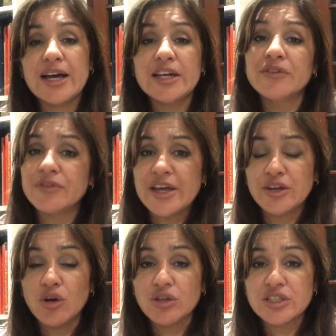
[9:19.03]
If they're
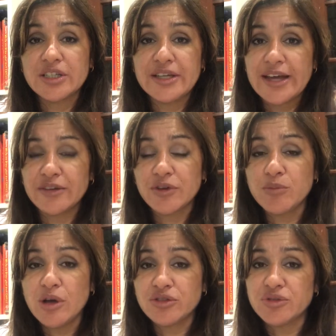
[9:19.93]
not yet of
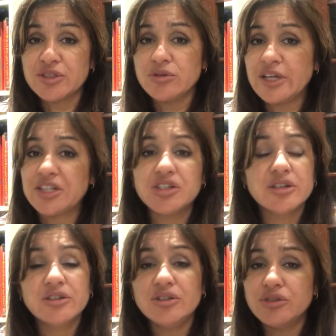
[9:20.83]
compulsory school age,
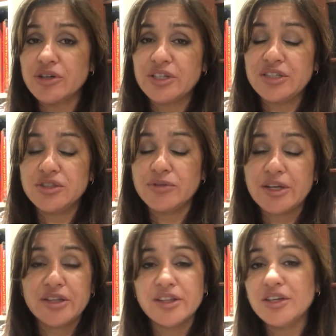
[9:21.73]
you don't need to do
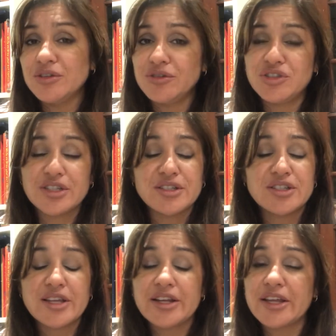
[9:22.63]
anything. You
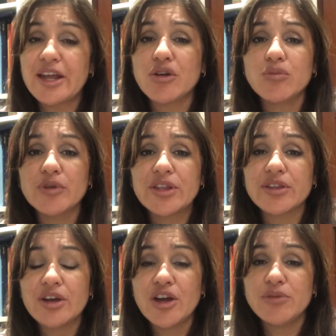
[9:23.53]
just can get on with
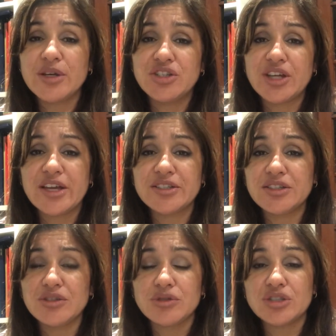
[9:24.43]
home educating
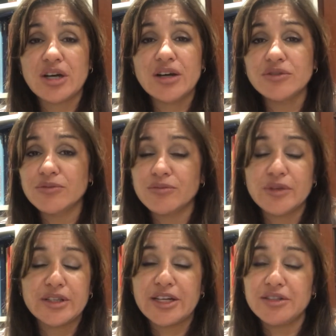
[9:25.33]
your child
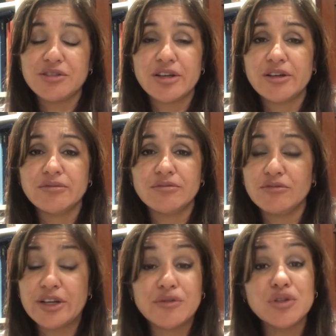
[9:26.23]
when they turn,
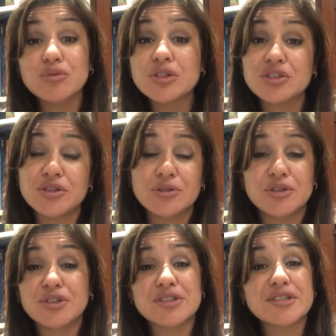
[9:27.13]
whenever you want to. You
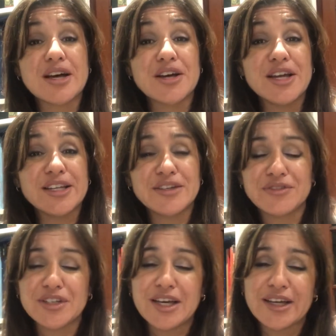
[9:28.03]
can start early if
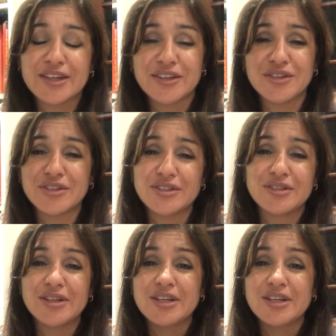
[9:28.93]
you like. You can,